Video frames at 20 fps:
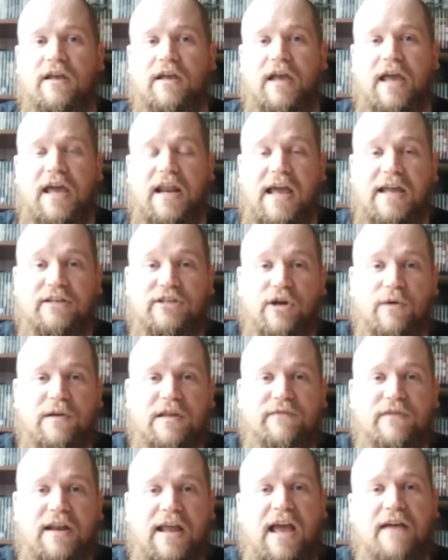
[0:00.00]
and I don't
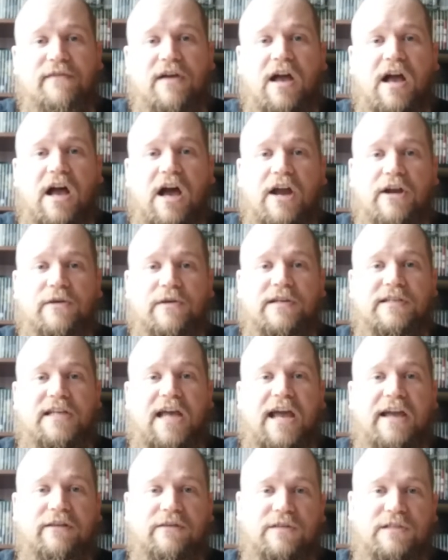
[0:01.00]
even have a hundred
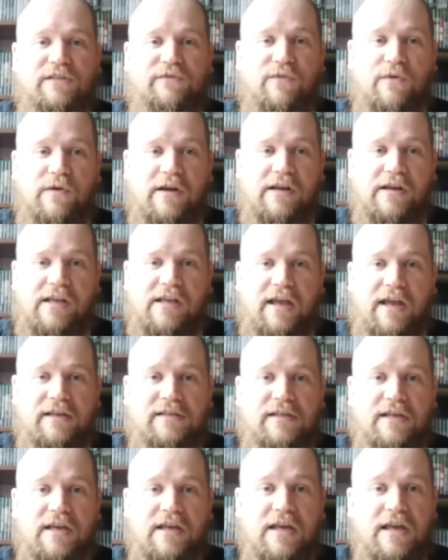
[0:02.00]
titles for it
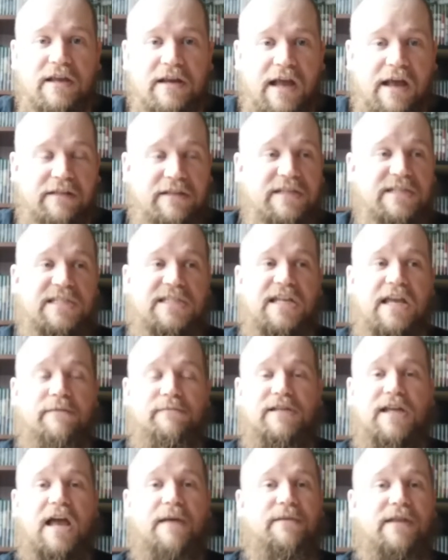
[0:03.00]
yet. Now, this same
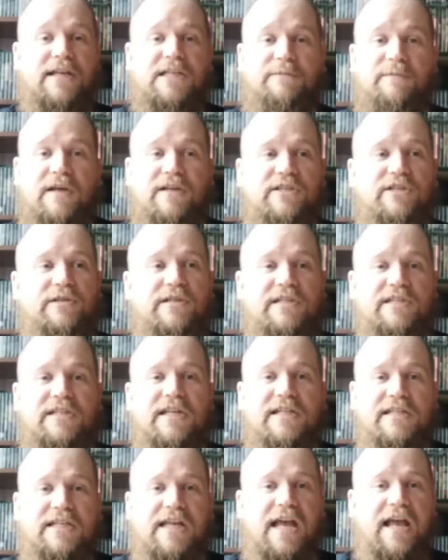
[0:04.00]
time in Xbox
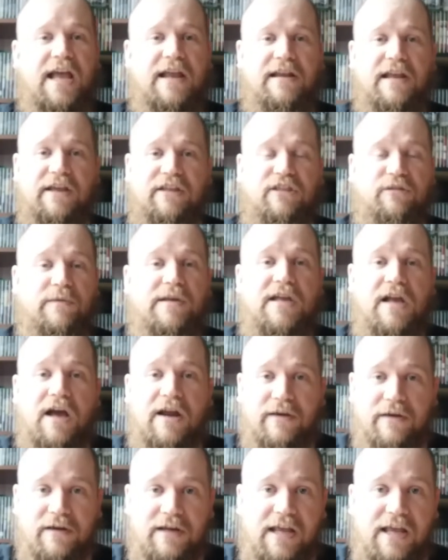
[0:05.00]
360, I had like
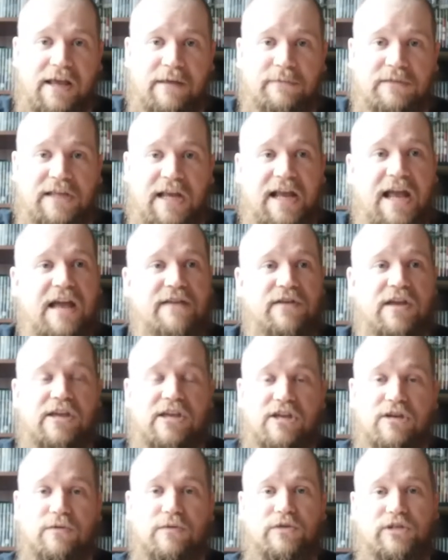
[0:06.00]
300 games. Like, I have a
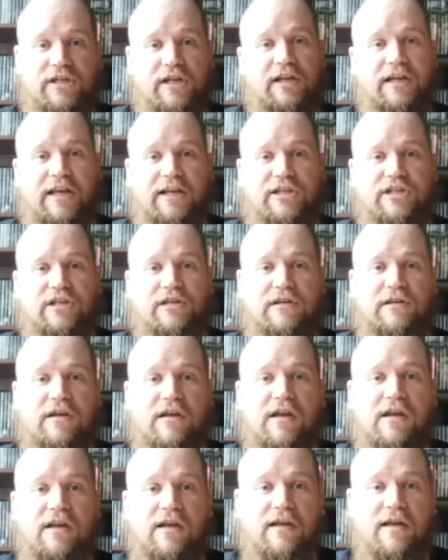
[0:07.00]
huge collection
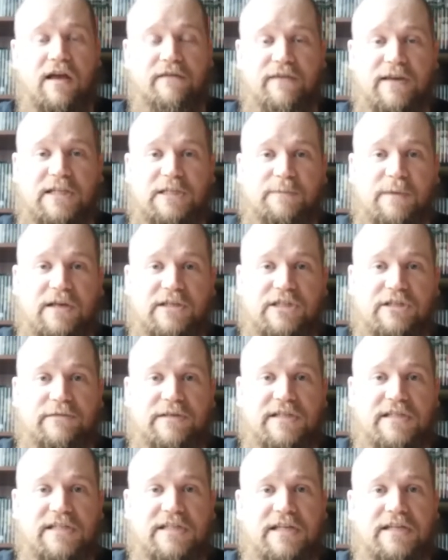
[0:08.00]
of Xbox
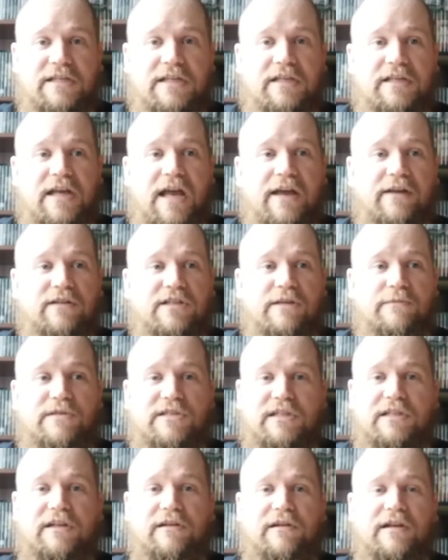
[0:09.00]
360 titles. It
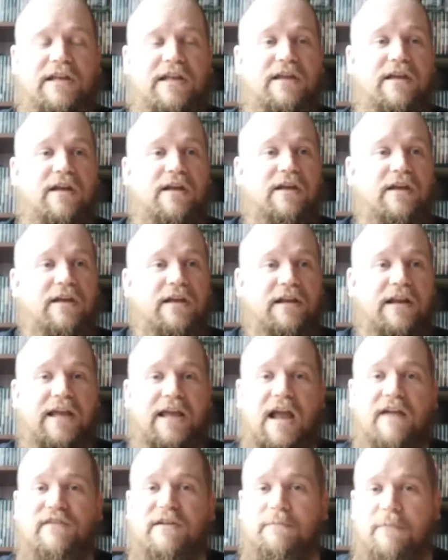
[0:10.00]
was literally
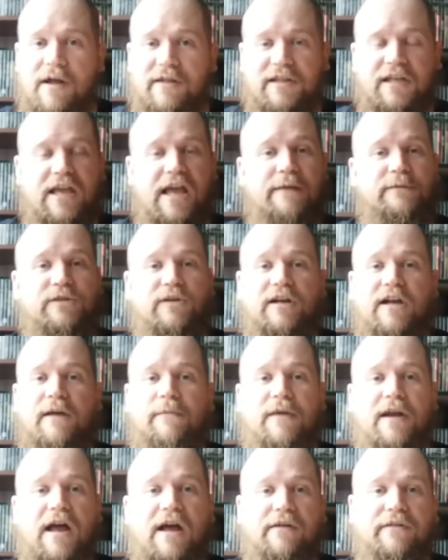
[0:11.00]
like every month games were
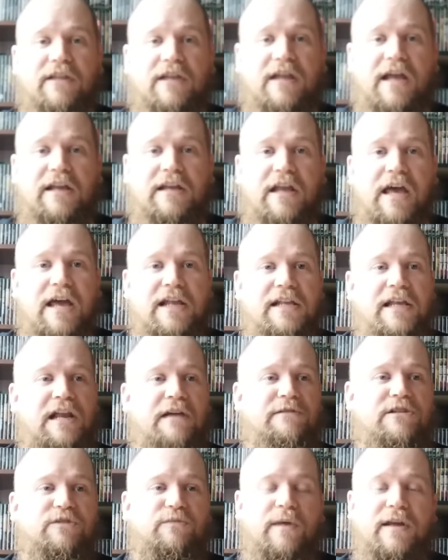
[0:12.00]
coming out that I liked, and
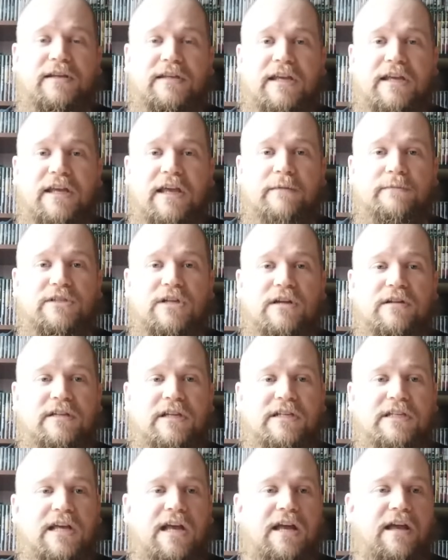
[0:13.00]
I was renting games all
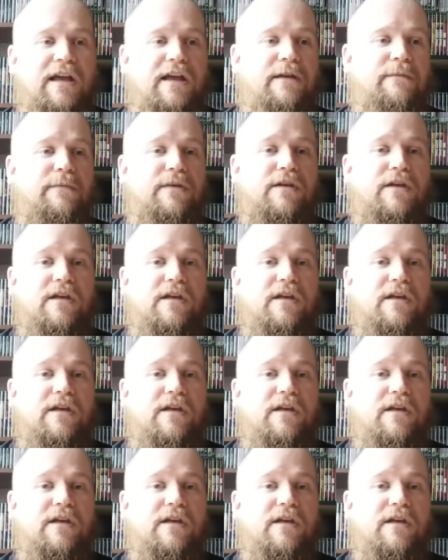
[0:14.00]
the time